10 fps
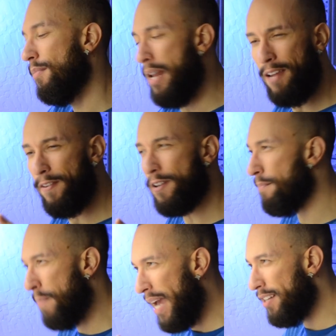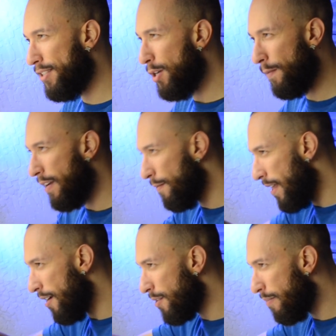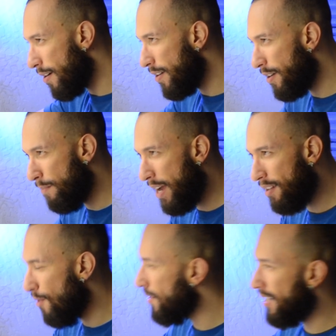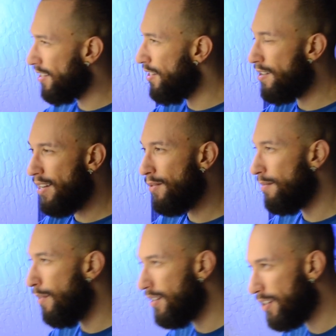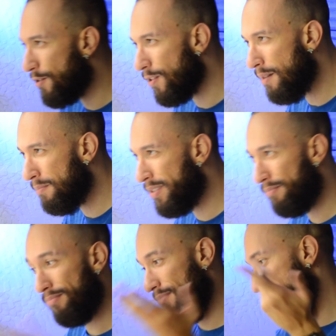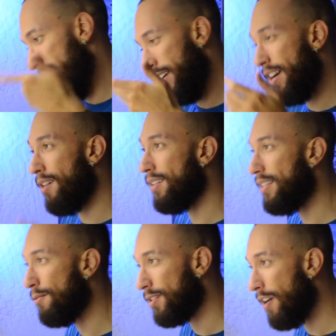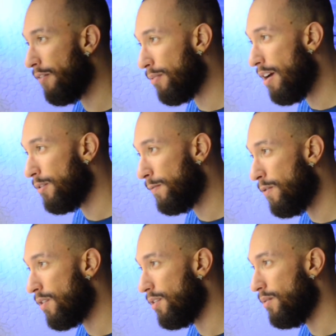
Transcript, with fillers: And even your bed too, if you have that under part under your bed that always gets dirty with a bunch of crumbs, here you go, this thing will solve the problems for you.